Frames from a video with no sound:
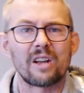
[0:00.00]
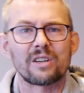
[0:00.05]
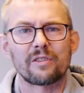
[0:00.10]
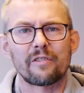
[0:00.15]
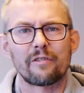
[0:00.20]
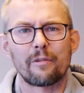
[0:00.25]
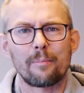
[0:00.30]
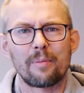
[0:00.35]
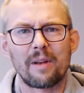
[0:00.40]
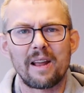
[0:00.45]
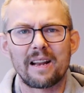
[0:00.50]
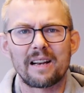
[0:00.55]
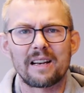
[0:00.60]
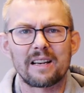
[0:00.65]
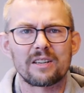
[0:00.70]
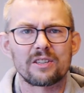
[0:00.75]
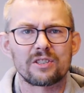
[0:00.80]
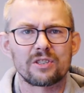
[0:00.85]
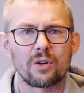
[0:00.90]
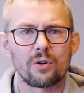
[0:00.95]
if I'm playing a
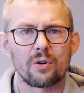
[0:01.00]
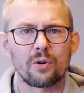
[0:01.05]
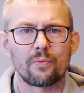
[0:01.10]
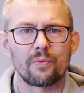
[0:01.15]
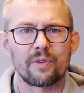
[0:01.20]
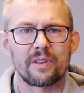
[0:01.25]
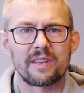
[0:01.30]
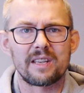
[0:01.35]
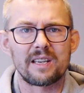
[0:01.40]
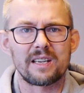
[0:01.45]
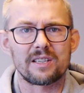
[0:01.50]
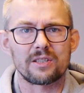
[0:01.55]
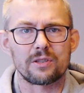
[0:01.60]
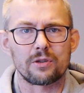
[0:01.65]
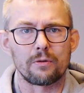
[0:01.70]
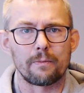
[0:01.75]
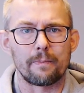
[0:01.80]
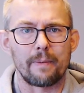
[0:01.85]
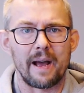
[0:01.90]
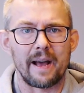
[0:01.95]
little solo with these
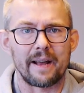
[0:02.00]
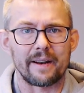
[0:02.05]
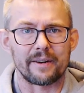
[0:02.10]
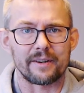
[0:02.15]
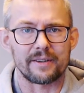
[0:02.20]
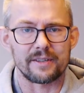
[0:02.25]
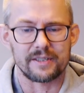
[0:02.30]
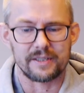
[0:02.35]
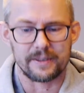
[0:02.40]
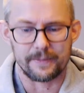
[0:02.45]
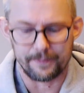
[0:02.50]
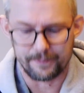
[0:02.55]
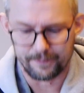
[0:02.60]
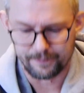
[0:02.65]
2 patterns,